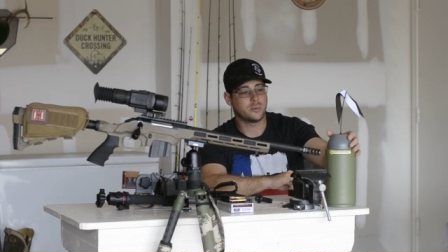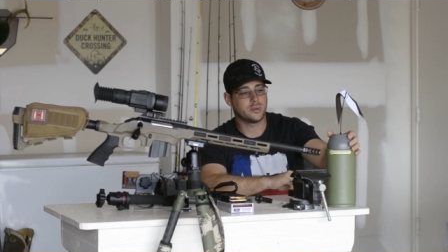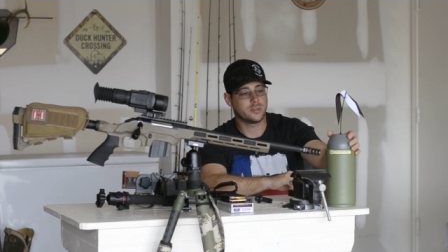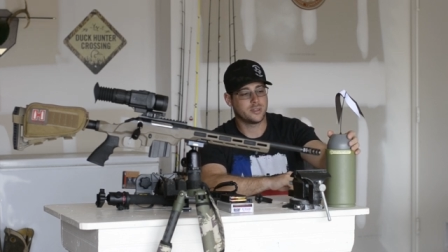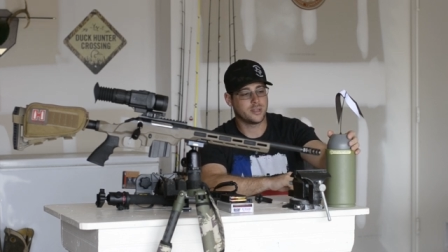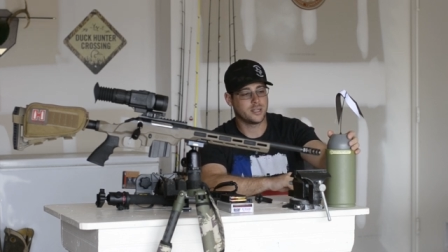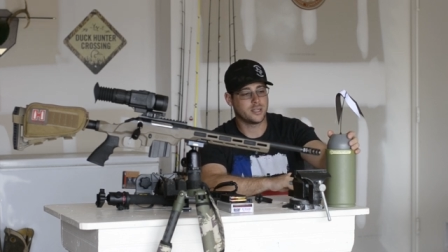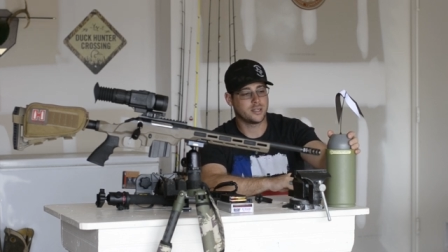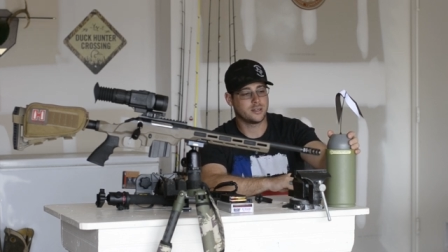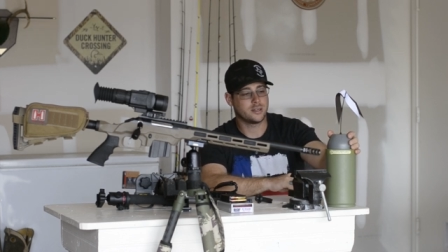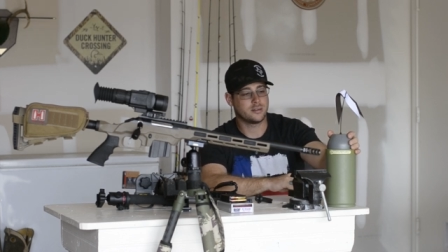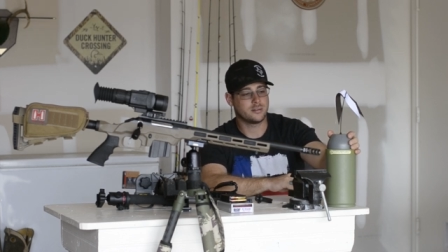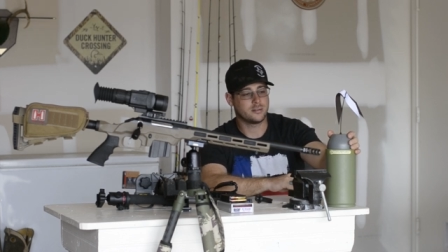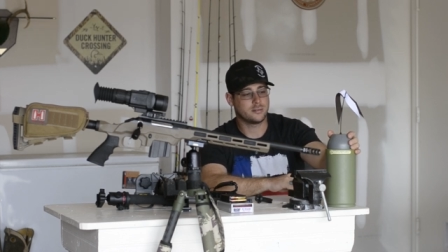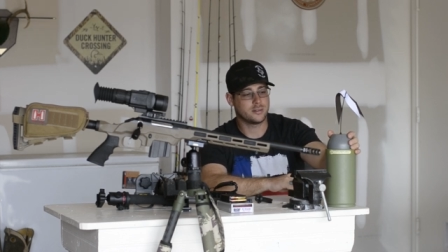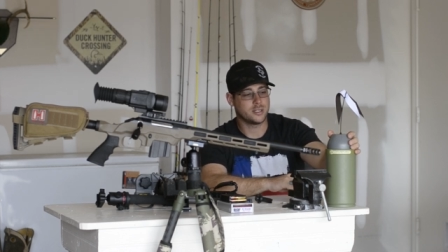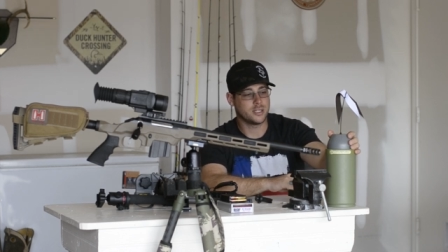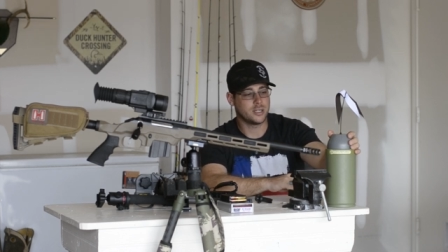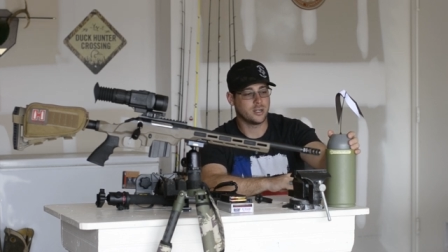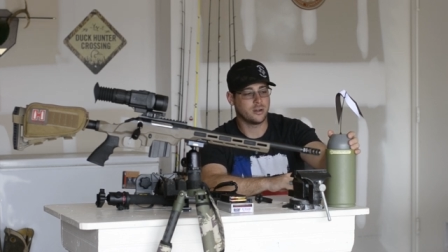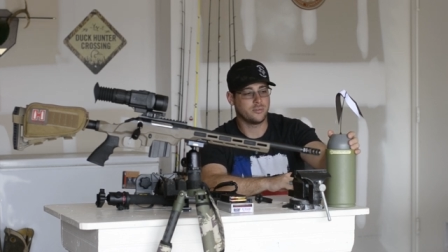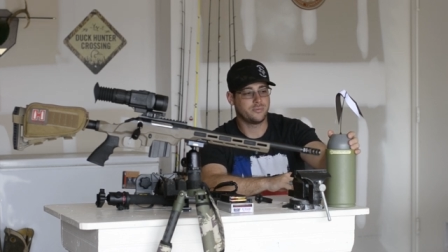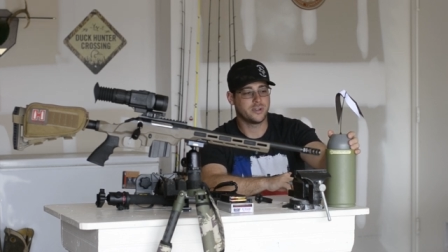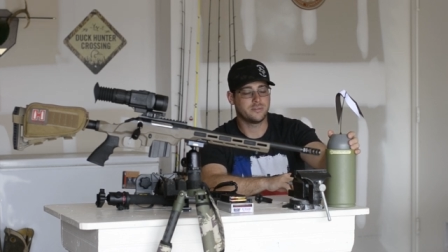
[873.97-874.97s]
I like it
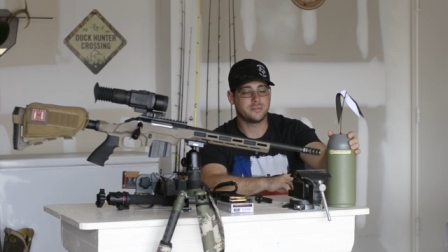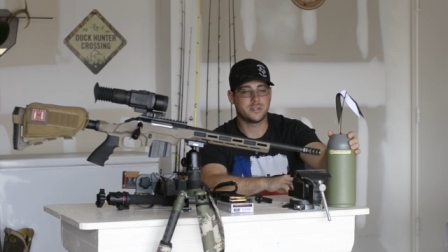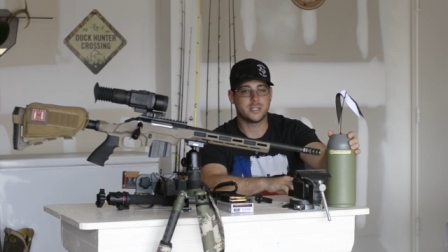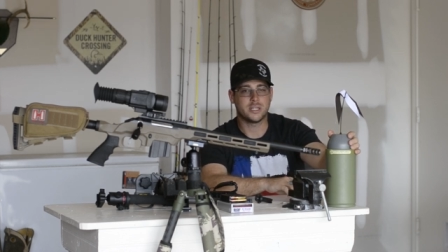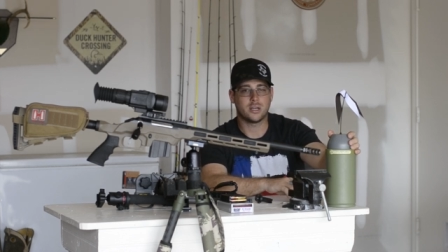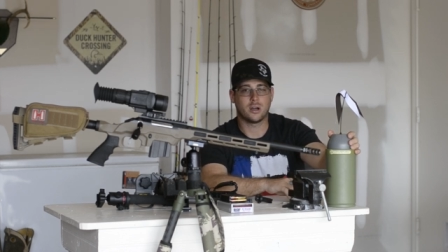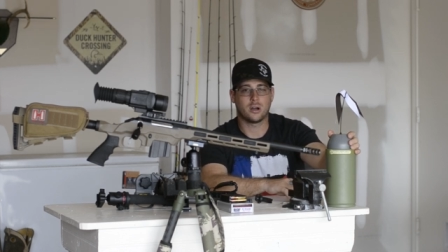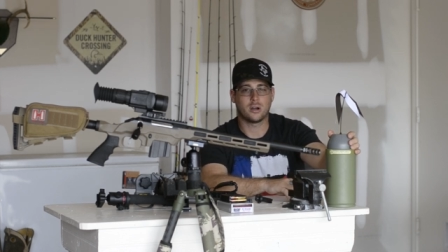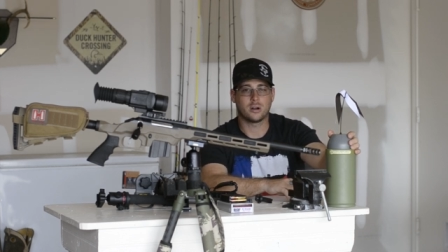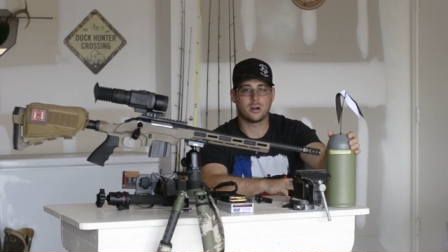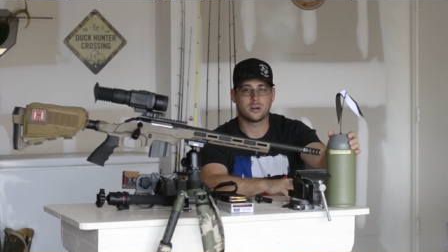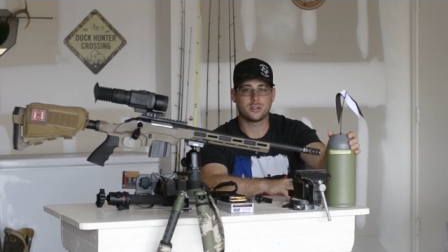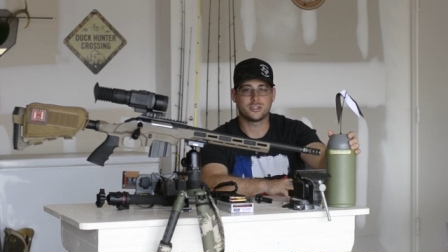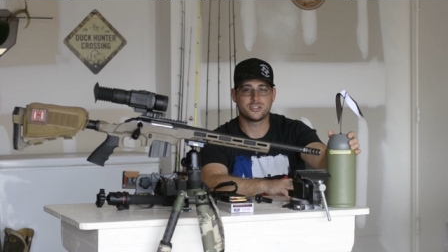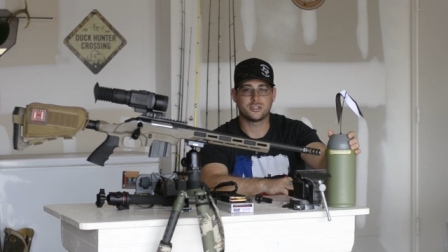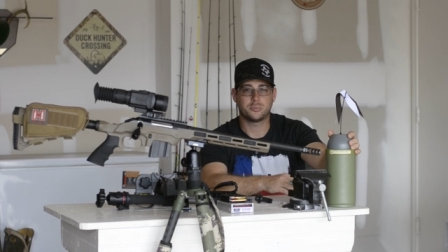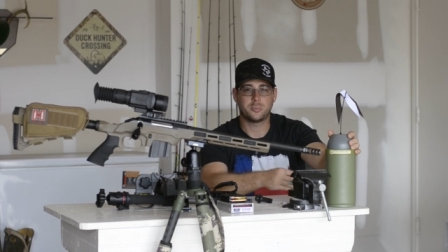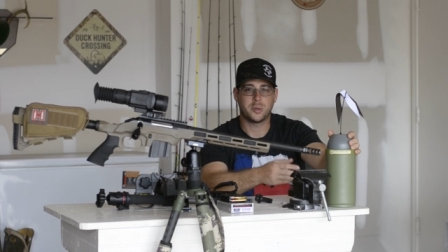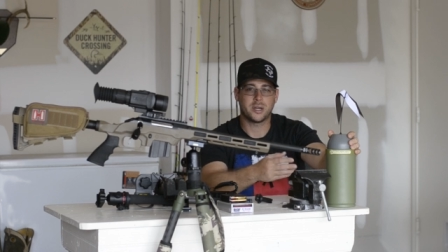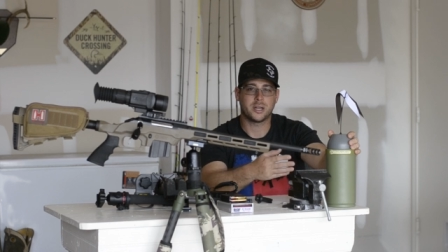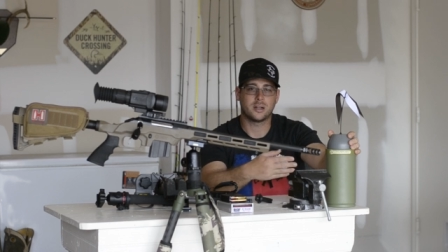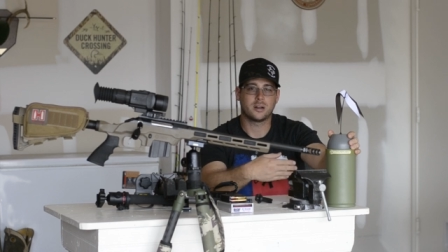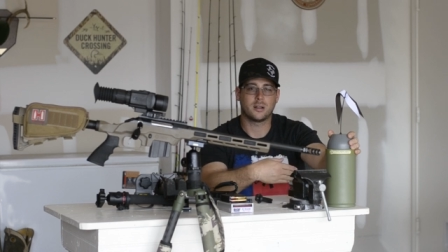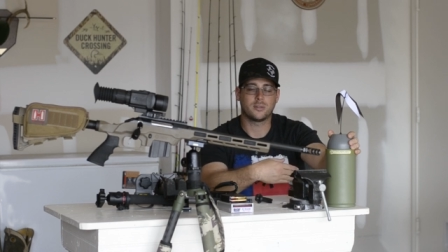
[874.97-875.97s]
within, you know,
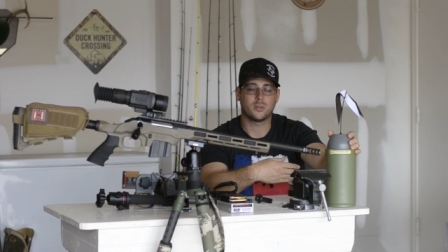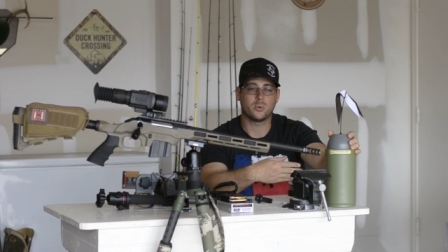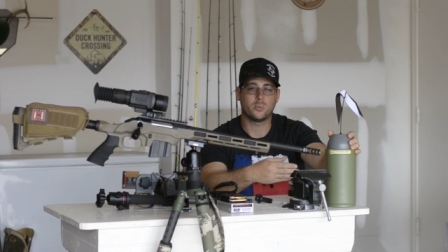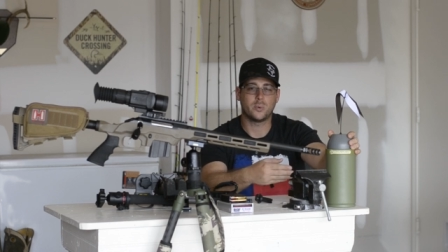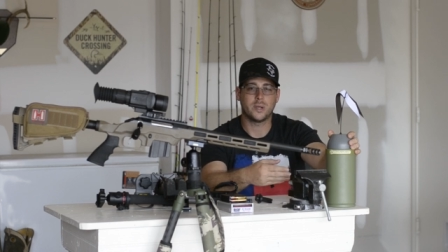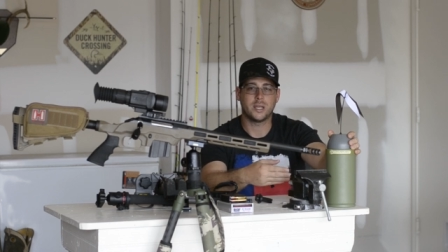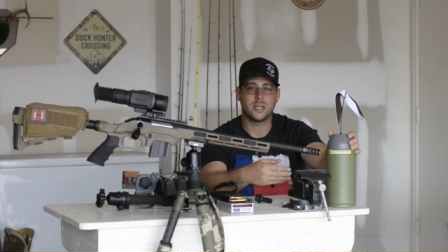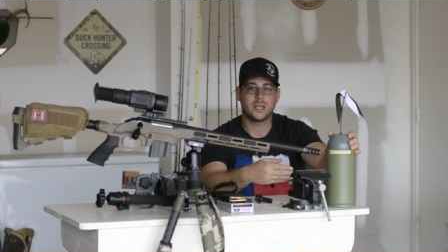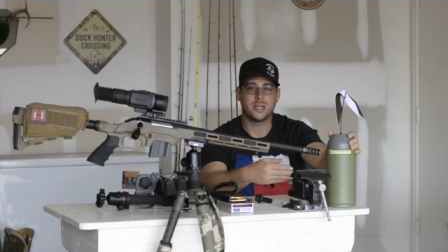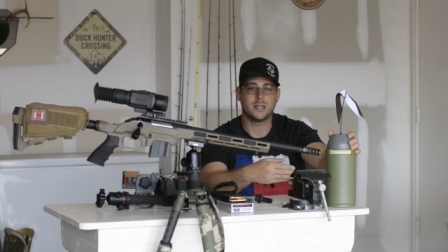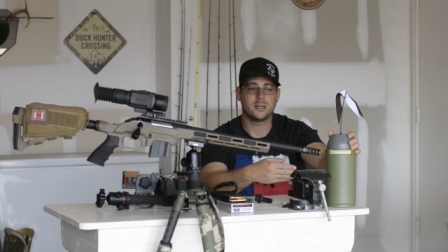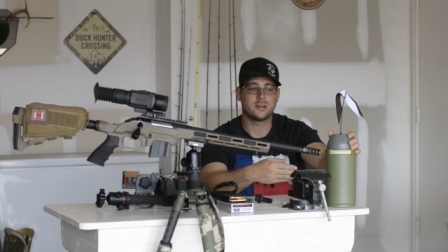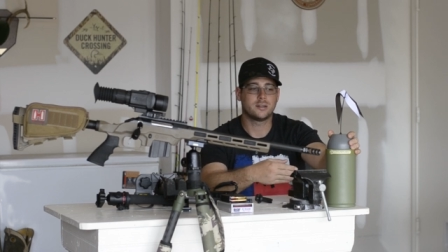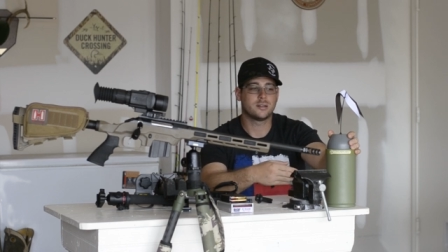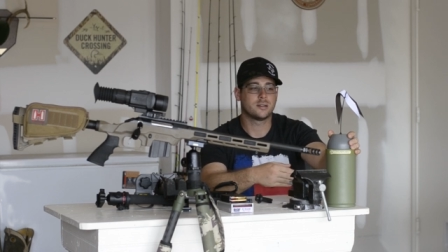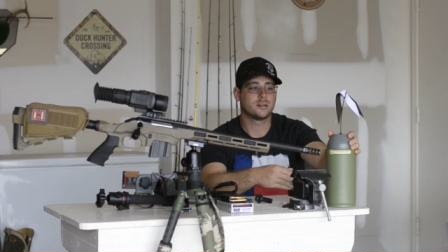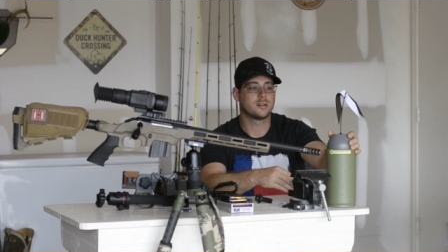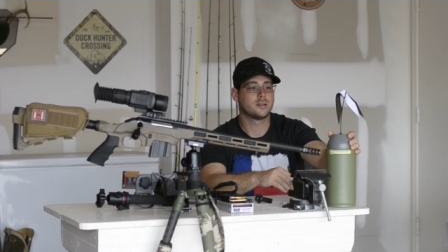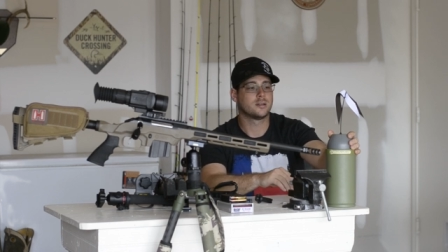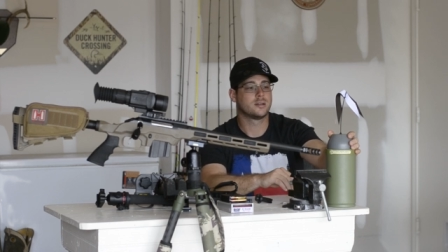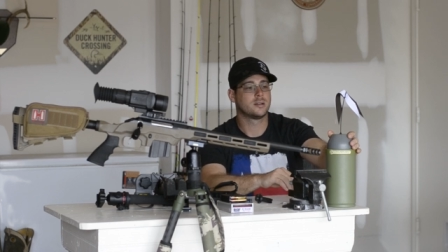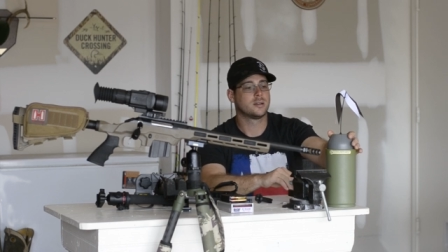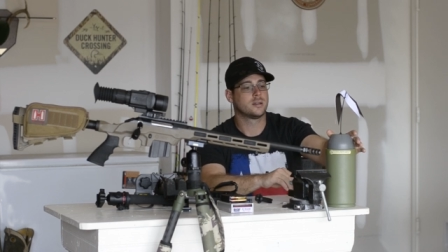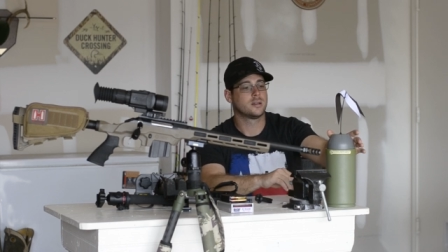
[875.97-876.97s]
50 yards, depending on
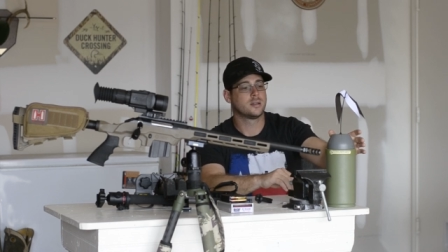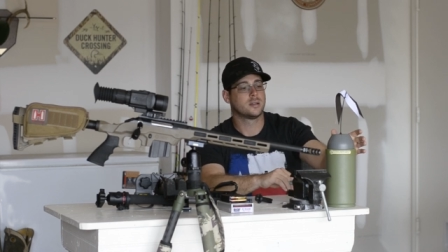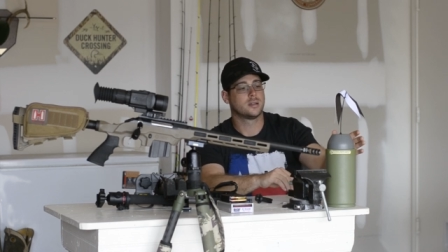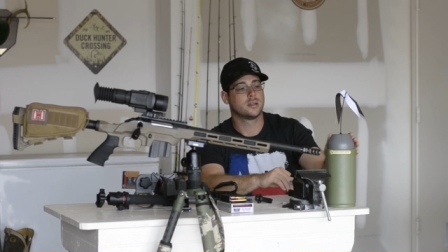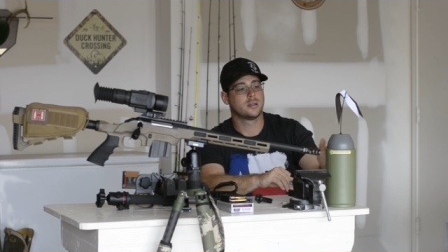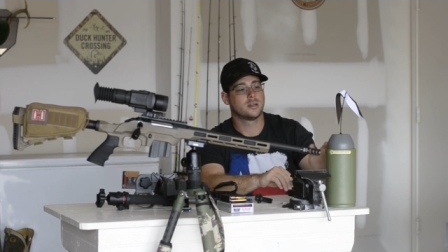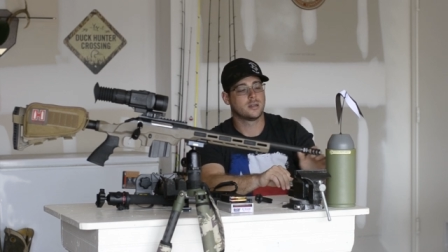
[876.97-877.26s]
the wind.